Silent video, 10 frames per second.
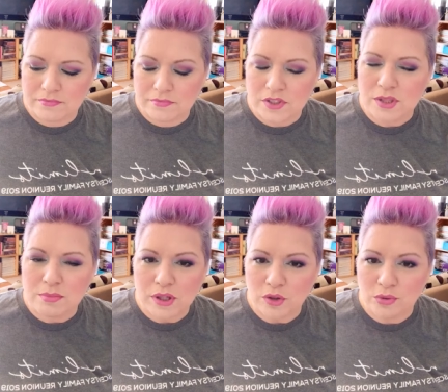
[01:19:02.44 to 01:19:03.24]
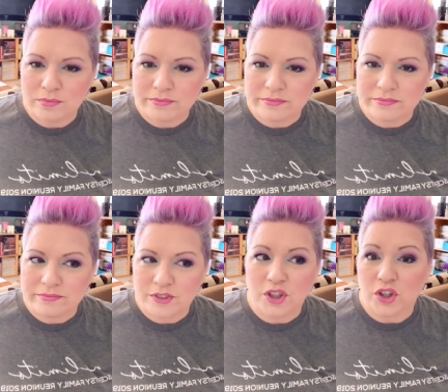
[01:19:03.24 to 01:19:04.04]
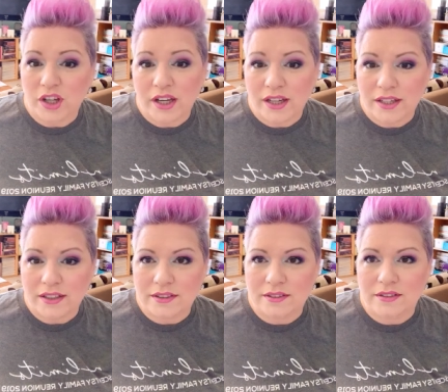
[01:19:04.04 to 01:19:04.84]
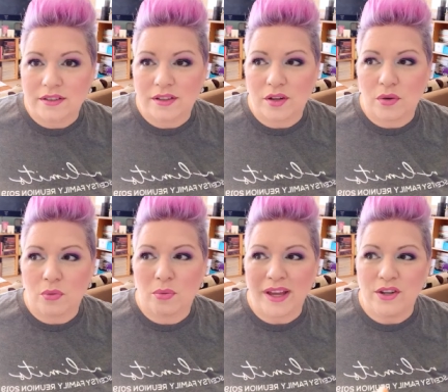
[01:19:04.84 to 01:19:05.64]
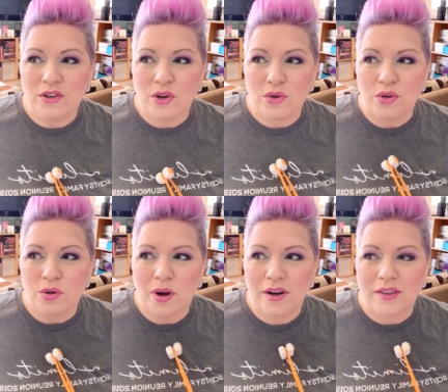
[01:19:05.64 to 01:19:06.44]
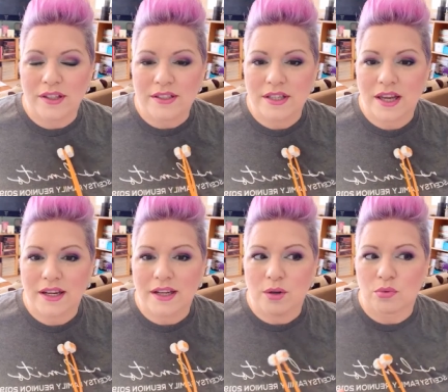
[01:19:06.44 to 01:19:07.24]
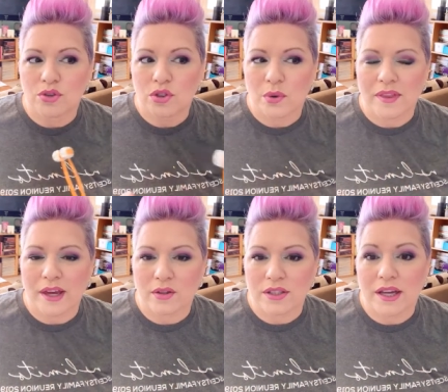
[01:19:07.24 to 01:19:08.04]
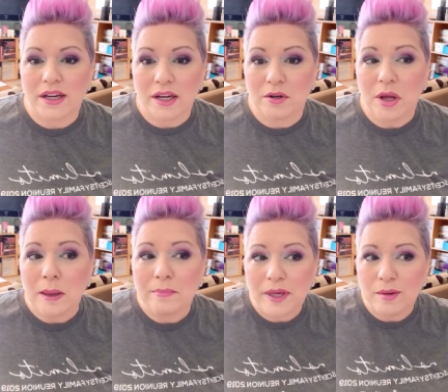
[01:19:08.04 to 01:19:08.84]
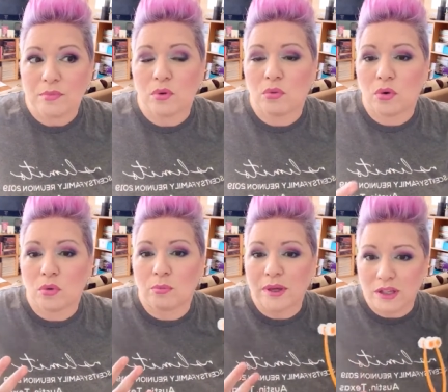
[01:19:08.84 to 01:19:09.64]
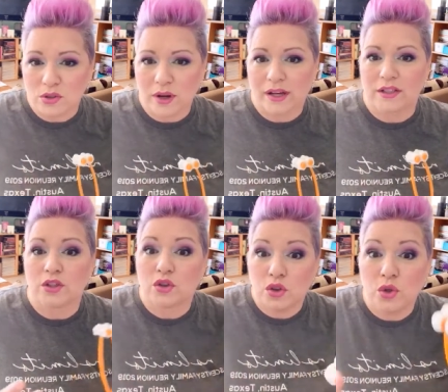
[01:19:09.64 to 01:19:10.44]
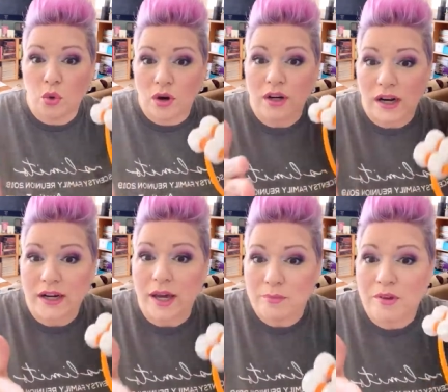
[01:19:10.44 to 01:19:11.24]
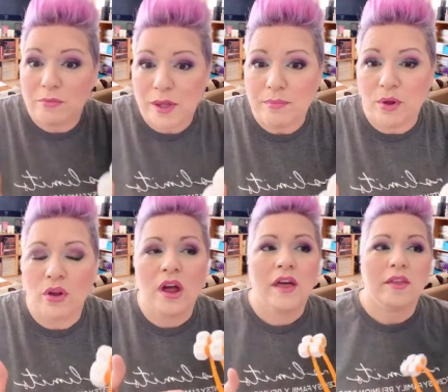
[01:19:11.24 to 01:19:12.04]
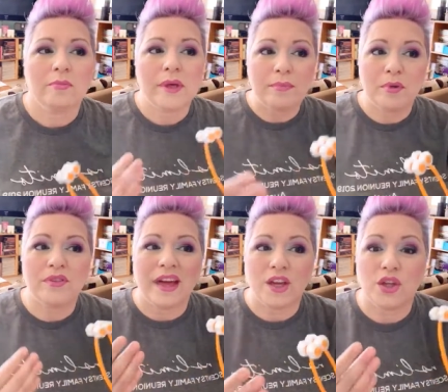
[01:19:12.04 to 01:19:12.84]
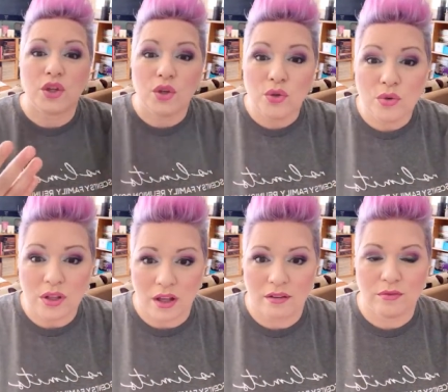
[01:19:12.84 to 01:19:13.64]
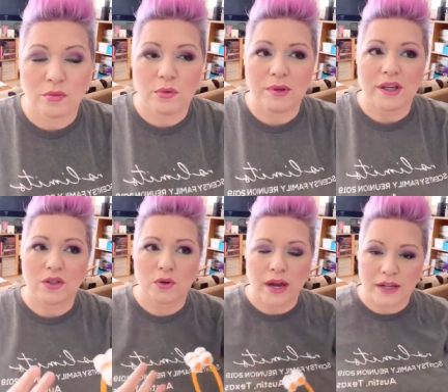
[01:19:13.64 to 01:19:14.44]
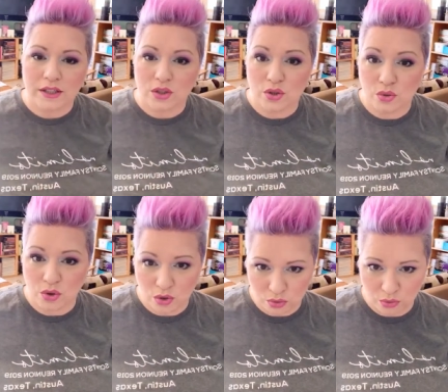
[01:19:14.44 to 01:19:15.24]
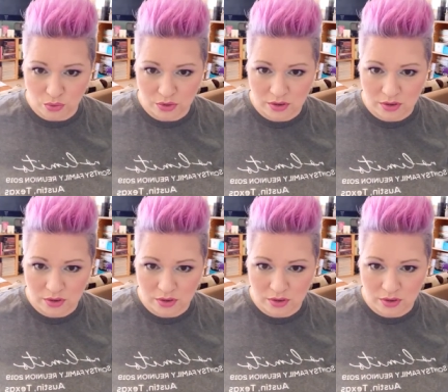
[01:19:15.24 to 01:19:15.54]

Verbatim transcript: just be you. You're good at it when you know who you are on the inside, it will show on the outside, and people will be attracted. Your type of people, the people that you love, will be attracted to you